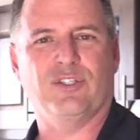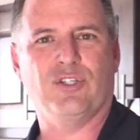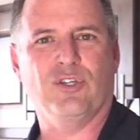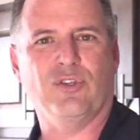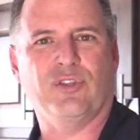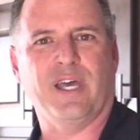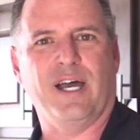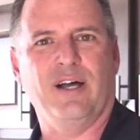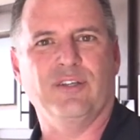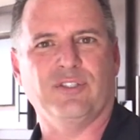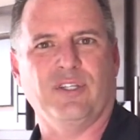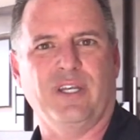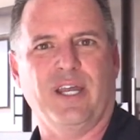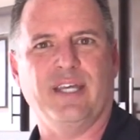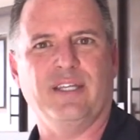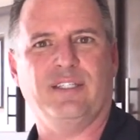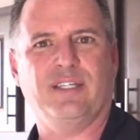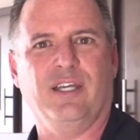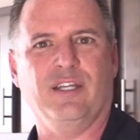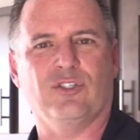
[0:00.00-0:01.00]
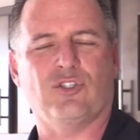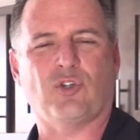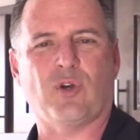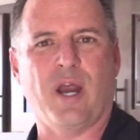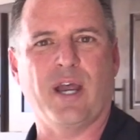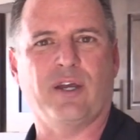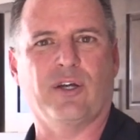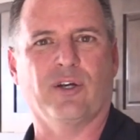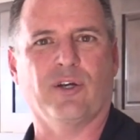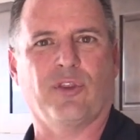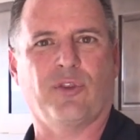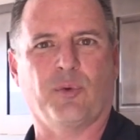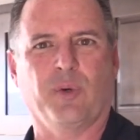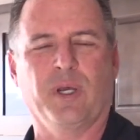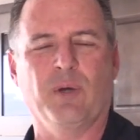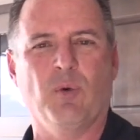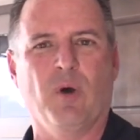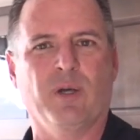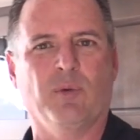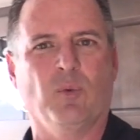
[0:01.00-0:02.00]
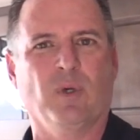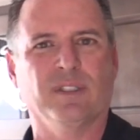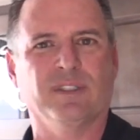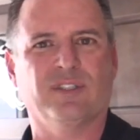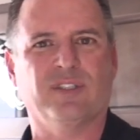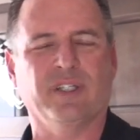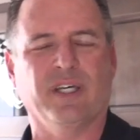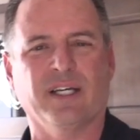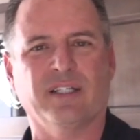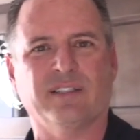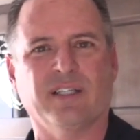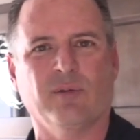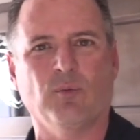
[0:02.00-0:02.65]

the 2019 Stryker 3116,